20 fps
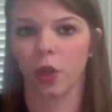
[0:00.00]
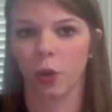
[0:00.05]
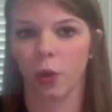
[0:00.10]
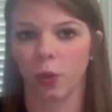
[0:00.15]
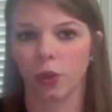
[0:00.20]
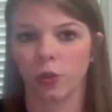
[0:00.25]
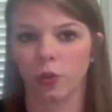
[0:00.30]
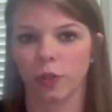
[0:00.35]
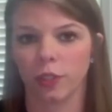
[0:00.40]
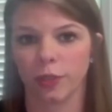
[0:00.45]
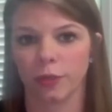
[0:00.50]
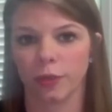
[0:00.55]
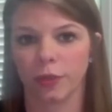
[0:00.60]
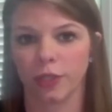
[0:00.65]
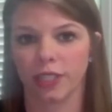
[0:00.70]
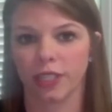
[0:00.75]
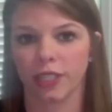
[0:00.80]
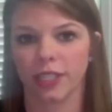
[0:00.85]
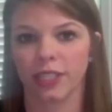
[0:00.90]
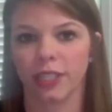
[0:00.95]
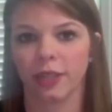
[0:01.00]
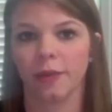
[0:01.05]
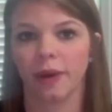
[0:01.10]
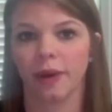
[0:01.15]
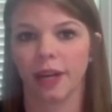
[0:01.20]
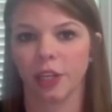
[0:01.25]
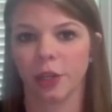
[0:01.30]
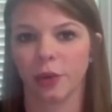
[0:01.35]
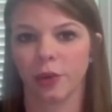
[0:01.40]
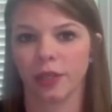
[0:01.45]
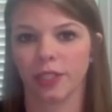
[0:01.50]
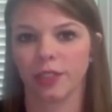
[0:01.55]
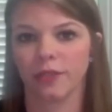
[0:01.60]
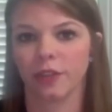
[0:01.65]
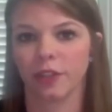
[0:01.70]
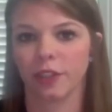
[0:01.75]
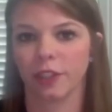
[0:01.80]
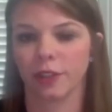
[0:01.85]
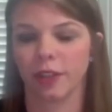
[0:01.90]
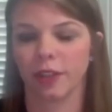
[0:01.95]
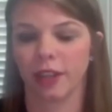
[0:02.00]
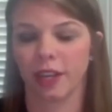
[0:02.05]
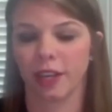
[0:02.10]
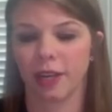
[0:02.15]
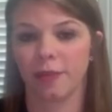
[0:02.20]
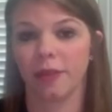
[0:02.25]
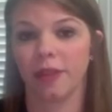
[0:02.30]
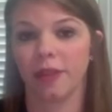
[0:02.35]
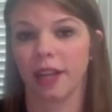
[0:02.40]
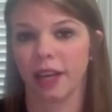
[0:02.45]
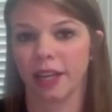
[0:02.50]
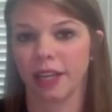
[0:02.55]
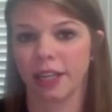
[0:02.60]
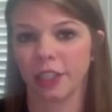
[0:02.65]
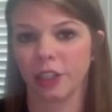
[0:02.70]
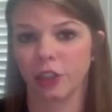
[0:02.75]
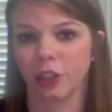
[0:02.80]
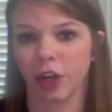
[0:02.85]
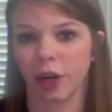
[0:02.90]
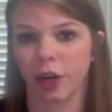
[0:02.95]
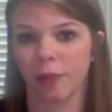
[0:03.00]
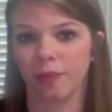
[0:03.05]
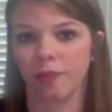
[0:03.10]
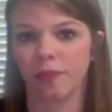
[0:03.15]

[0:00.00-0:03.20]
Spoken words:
which was presented by U.S. First Lady Melania Trump.